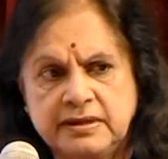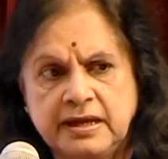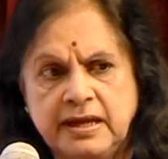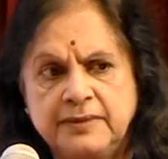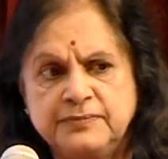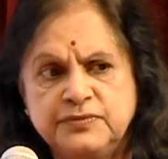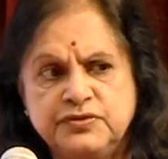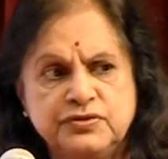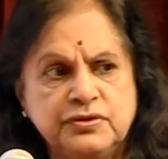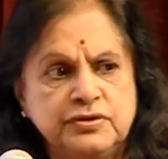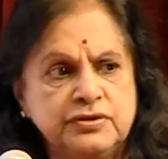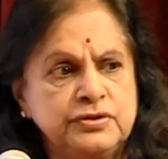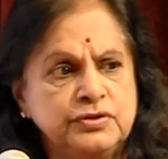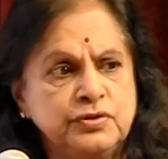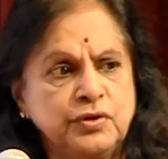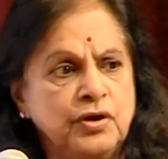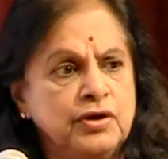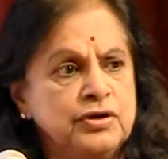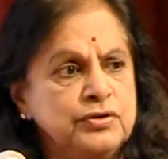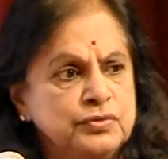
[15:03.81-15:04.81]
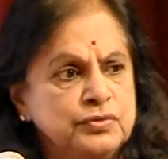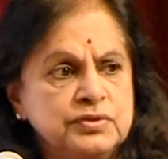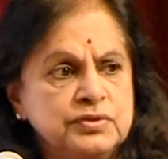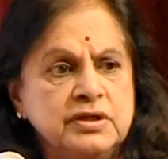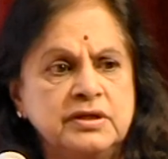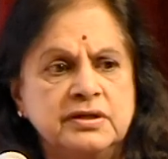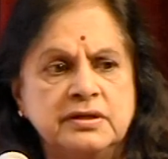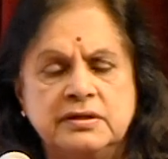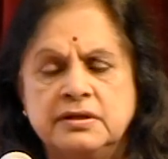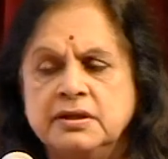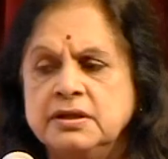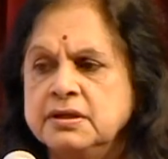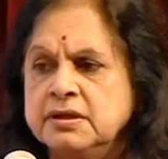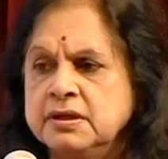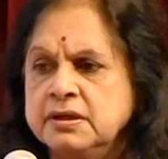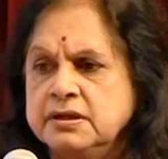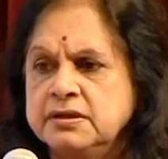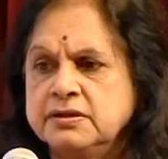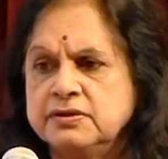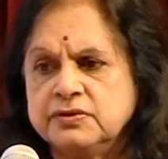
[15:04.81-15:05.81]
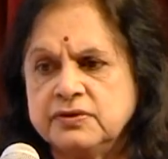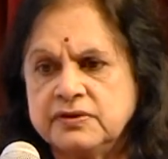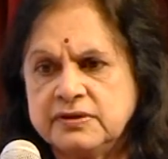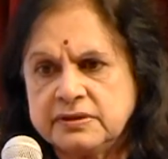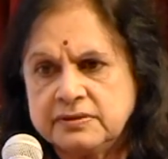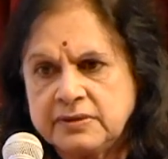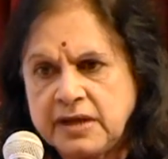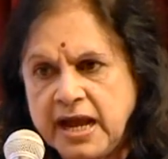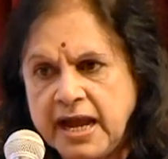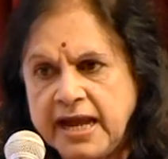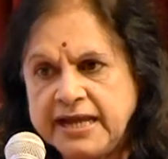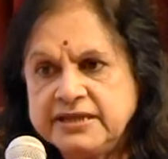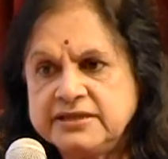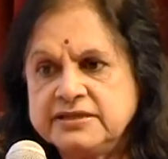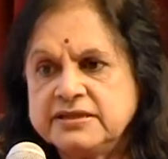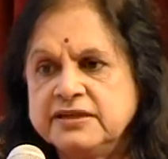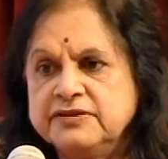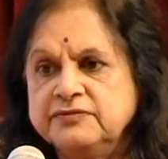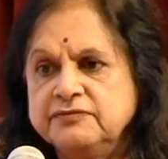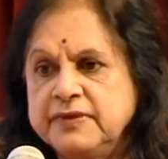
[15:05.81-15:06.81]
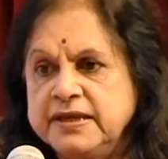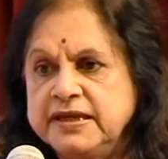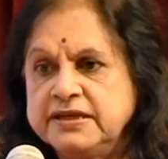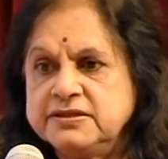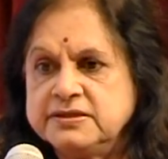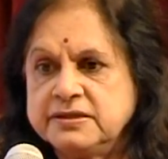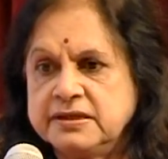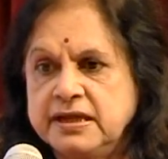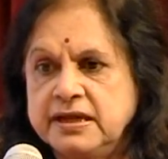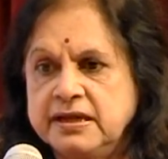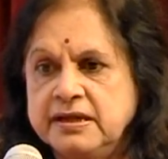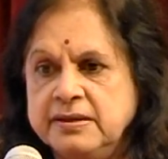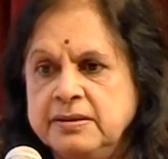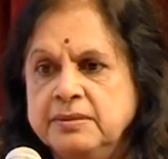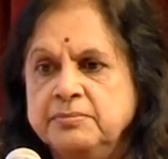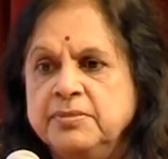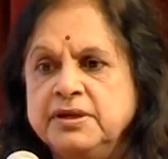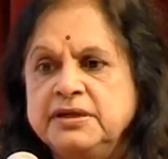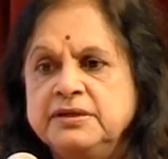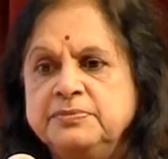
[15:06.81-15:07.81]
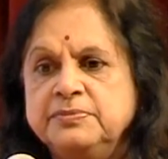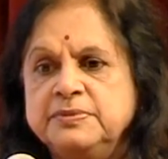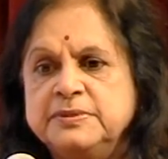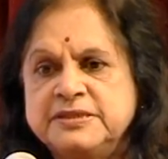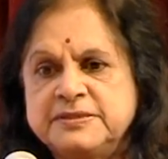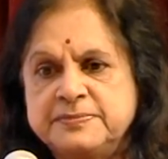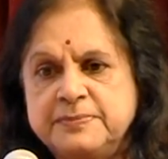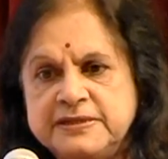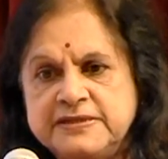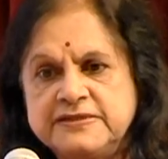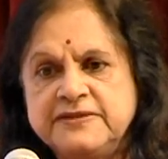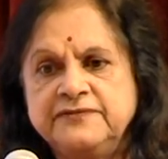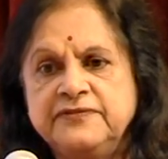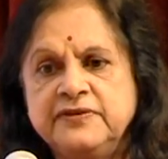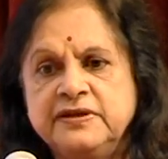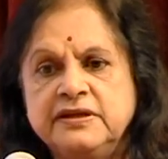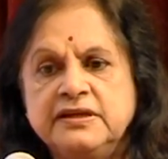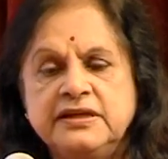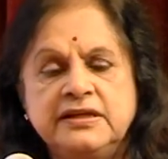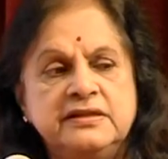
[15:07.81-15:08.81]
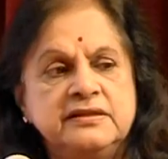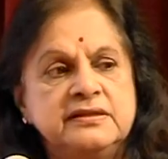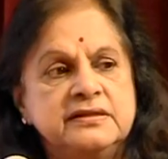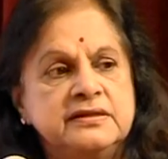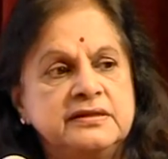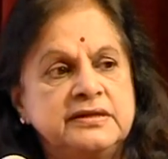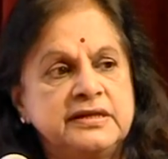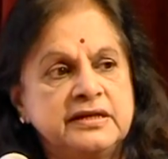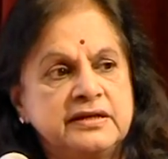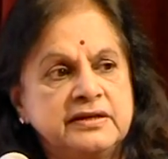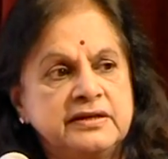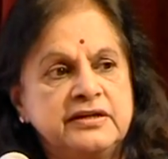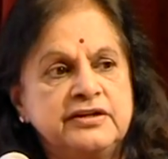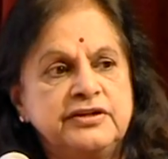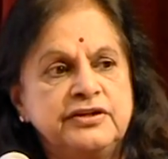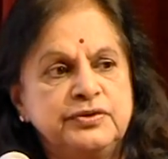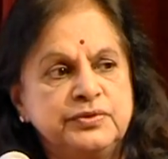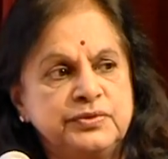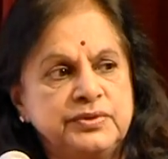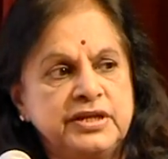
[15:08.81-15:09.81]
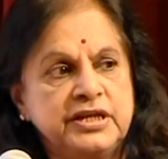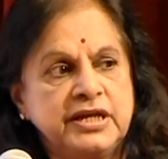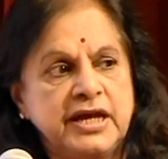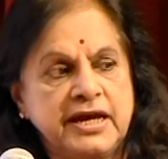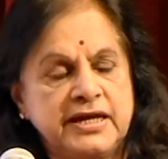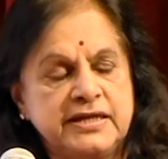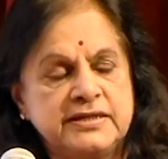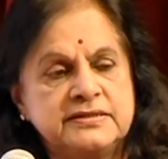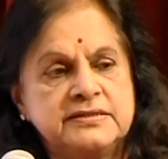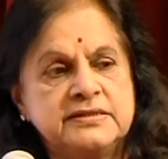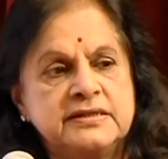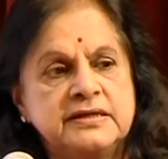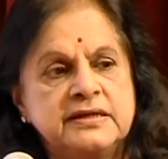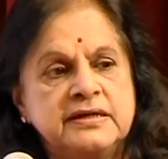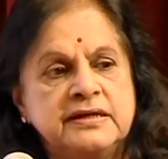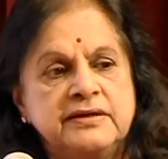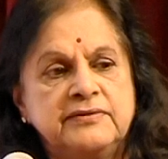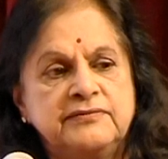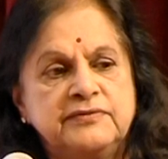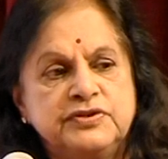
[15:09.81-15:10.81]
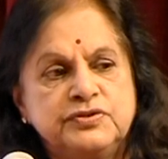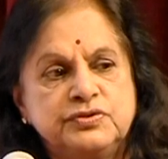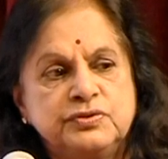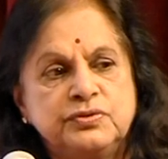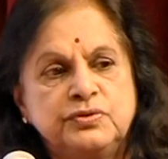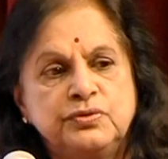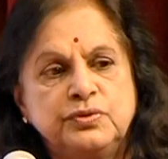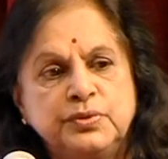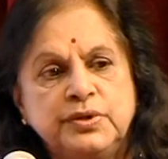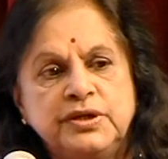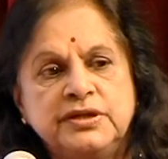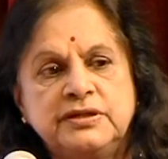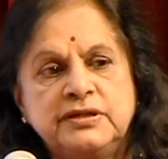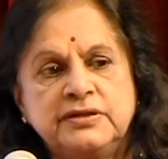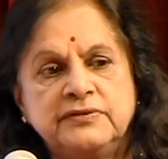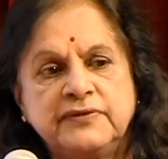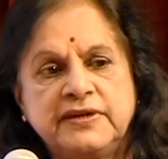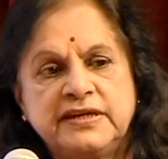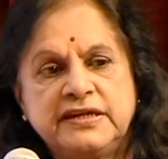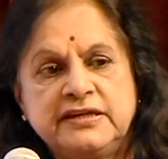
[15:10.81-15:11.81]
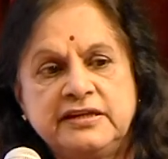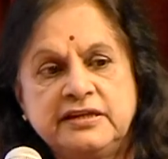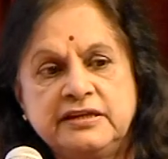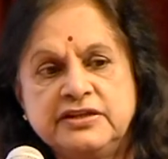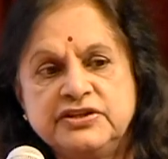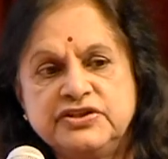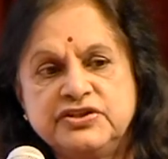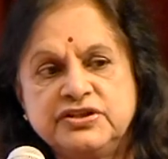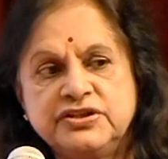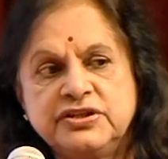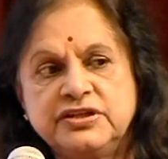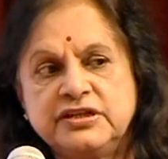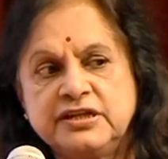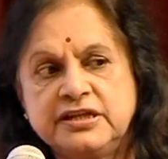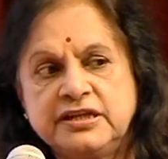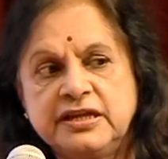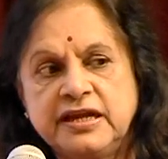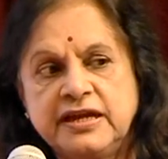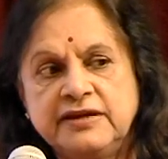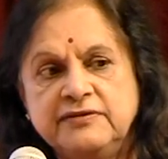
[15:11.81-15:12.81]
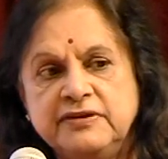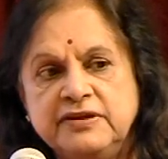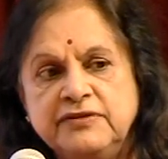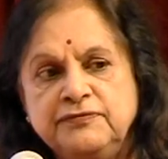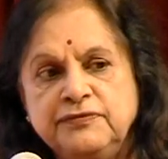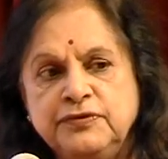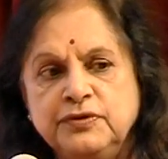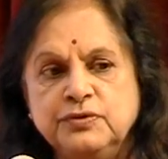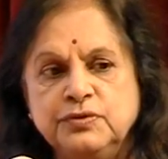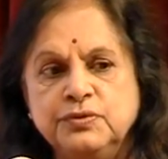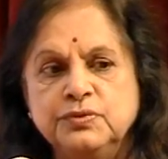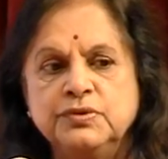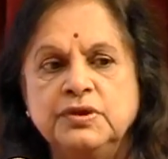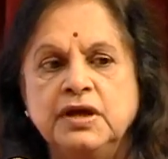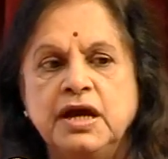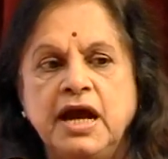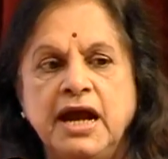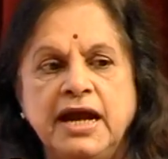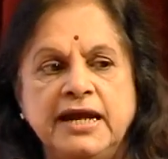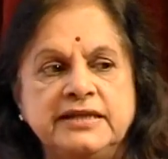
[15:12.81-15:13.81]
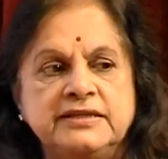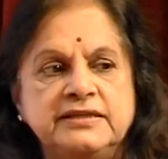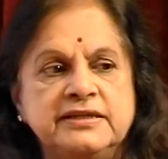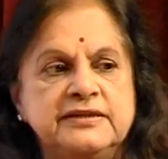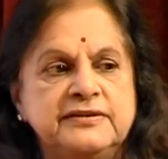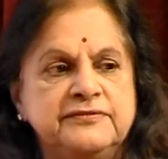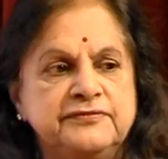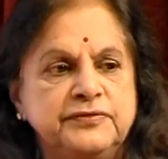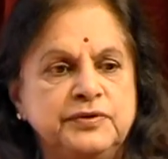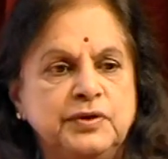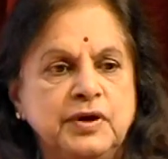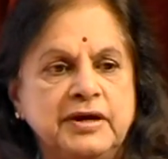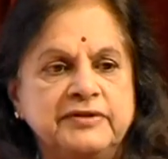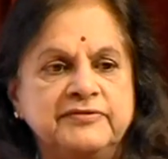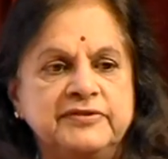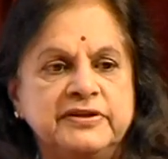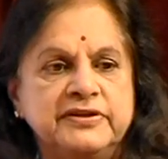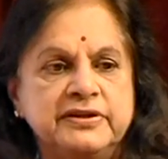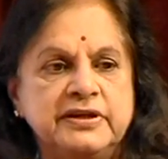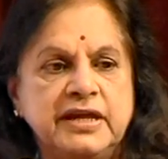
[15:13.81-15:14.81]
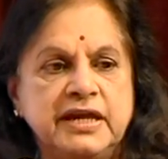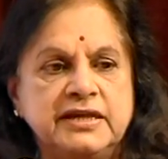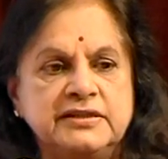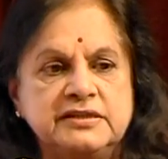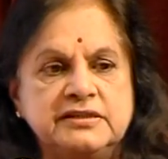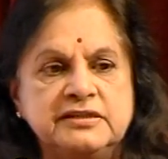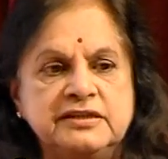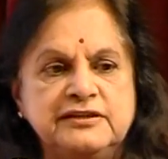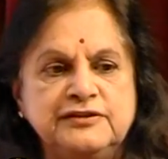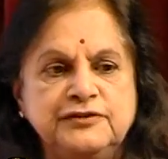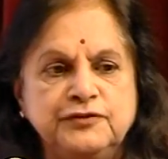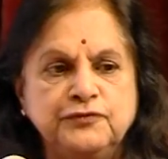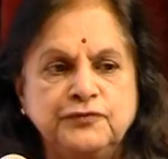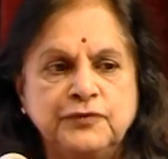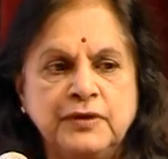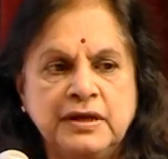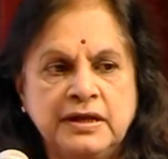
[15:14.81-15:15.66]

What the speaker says: I'm sure you all the height and weight, but specifically in the recurrent UTIs, we should do it very diligently. And if you do the height and if you have a creatinine, you